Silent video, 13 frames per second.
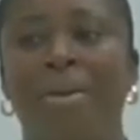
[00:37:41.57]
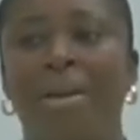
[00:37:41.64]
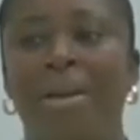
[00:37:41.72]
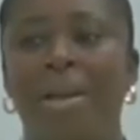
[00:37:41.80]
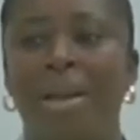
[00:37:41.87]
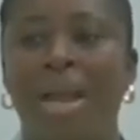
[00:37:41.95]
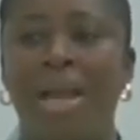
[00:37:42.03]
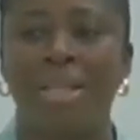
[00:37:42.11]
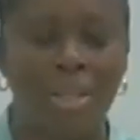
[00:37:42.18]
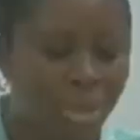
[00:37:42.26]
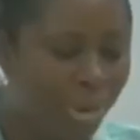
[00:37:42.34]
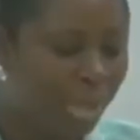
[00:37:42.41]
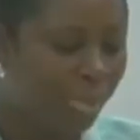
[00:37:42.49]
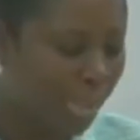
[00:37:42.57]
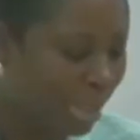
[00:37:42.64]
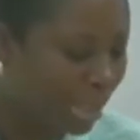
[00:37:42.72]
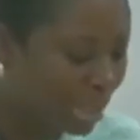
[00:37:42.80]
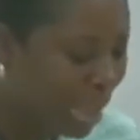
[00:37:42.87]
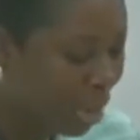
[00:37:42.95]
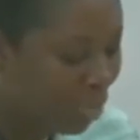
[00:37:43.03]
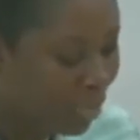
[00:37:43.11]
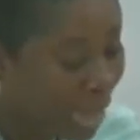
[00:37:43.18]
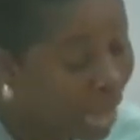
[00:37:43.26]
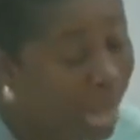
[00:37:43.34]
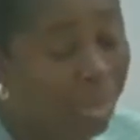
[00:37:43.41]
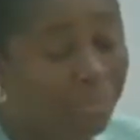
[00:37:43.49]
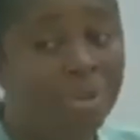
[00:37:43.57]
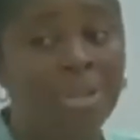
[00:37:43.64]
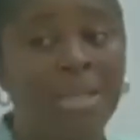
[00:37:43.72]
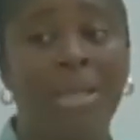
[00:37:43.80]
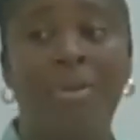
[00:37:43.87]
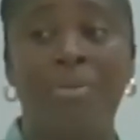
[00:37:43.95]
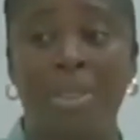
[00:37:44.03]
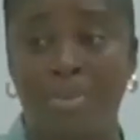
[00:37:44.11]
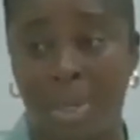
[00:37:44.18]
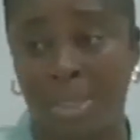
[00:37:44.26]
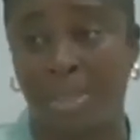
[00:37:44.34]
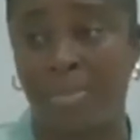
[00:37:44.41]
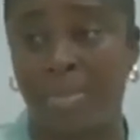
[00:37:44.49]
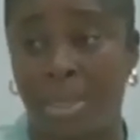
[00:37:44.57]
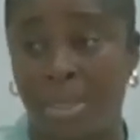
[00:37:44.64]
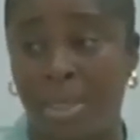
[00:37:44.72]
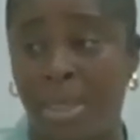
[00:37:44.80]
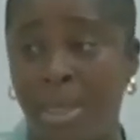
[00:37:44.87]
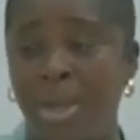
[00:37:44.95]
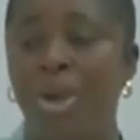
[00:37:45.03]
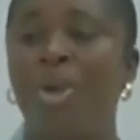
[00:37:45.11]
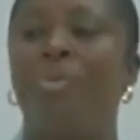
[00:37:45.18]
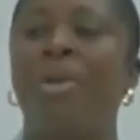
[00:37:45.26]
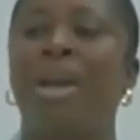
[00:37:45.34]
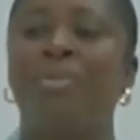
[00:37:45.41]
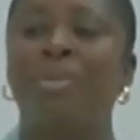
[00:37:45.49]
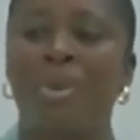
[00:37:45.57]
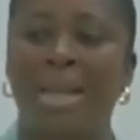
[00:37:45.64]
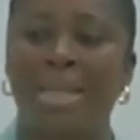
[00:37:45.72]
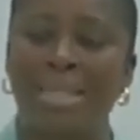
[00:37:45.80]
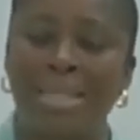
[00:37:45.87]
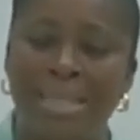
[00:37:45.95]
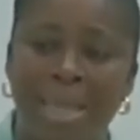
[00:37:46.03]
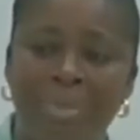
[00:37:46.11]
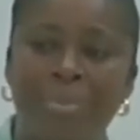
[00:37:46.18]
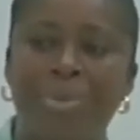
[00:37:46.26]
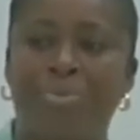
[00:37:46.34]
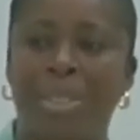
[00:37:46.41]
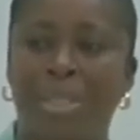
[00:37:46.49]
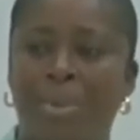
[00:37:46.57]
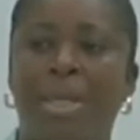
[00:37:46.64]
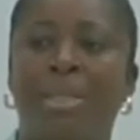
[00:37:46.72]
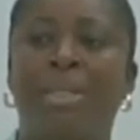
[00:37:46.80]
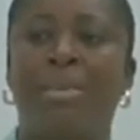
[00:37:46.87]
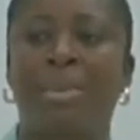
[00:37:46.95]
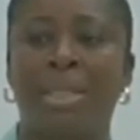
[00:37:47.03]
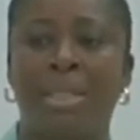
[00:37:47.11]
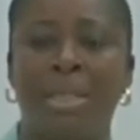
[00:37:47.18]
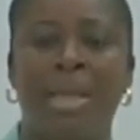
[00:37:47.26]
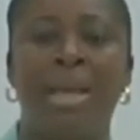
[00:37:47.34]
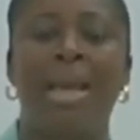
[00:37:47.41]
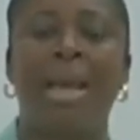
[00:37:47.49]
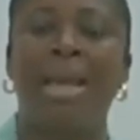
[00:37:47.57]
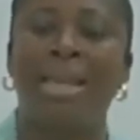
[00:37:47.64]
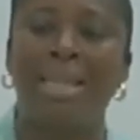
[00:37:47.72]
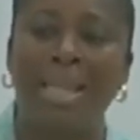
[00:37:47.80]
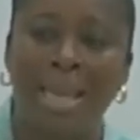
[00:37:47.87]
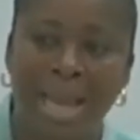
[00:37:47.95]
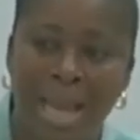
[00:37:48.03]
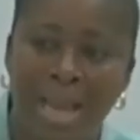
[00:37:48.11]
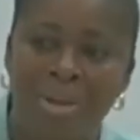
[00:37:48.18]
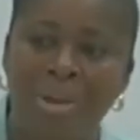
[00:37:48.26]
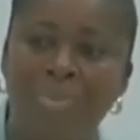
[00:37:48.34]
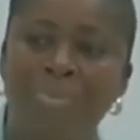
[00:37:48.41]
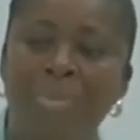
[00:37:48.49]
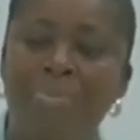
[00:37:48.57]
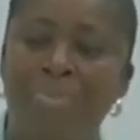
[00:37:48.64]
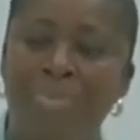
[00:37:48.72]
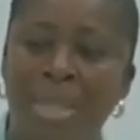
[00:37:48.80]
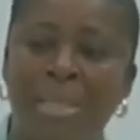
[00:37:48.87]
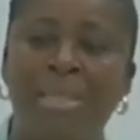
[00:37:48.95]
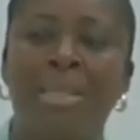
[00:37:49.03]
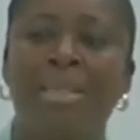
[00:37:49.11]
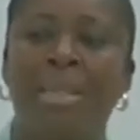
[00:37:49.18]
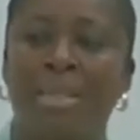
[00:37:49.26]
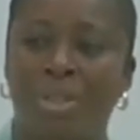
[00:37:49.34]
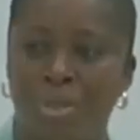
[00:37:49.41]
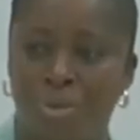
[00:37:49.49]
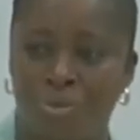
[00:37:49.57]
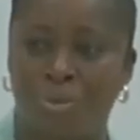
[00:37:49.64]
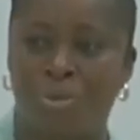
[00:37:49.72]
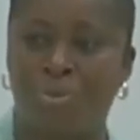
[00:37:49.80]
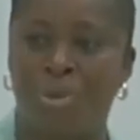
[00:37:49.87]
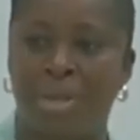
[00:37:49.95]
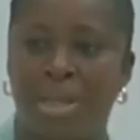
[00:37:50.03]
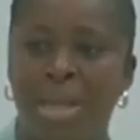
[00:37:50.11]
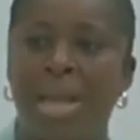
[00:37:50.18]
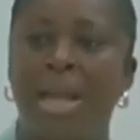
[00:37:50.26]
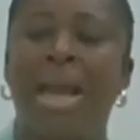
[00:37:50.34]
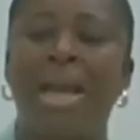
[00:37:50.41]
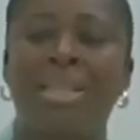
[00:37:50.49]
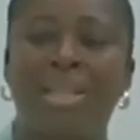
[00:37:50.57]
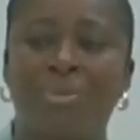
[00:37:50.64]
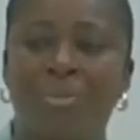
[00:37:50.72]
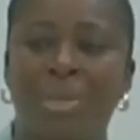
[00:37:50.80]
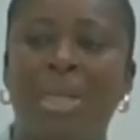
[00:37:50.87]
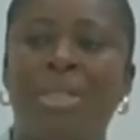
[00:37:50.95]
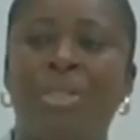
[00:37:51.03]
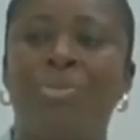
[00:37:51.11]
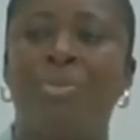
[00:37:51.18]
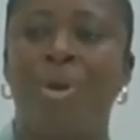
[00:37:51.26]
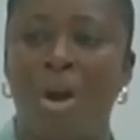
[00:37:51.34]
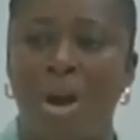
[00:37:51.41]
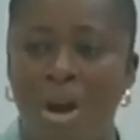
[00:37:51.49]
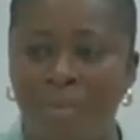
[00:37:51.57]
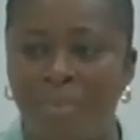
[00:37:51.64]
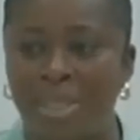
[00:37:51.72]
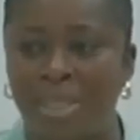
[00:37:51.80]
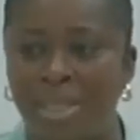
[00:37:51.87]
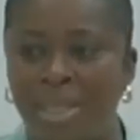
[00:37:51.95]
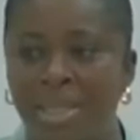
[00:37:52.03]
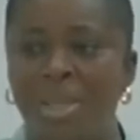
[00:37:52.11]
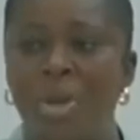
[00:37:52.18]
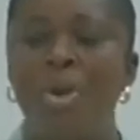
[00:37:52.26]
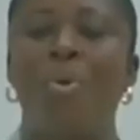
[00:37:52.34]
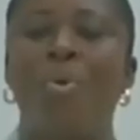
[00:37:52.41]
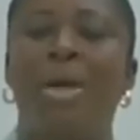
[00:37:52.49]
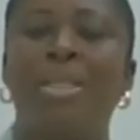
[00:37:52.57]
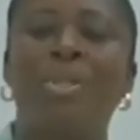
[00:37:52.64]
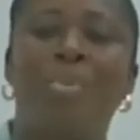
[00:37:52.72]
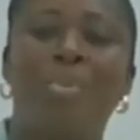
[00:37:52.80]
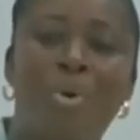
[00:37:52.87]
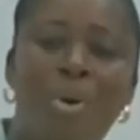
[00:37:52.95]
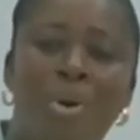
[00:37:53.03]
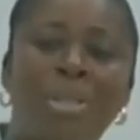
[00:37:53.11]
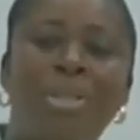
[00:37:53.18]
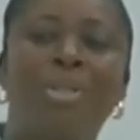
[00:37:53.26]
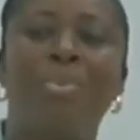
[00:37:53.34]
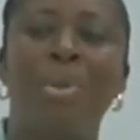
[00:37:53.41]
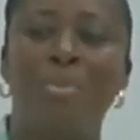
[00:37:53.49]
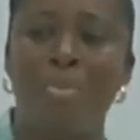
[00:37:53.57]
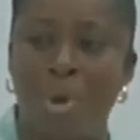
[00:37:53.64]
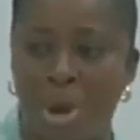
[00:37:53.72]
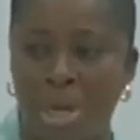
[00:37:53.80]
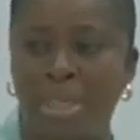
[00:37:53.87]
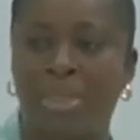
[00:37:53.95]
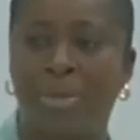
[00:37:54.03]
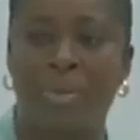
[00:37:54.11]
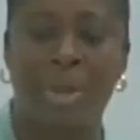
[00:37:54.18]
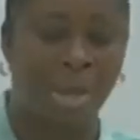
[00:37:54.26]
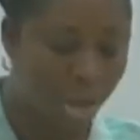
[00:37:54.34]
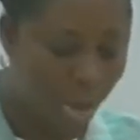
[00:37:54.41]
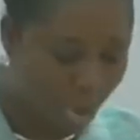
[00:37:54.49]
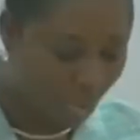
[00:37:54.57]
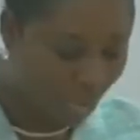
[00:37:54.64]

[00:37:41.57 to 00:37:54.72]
And so it means that we have to take responsibility, we have to accept responsibility, and it cannot be business as usual as it relates to our officers who are supposed to be monitoring what is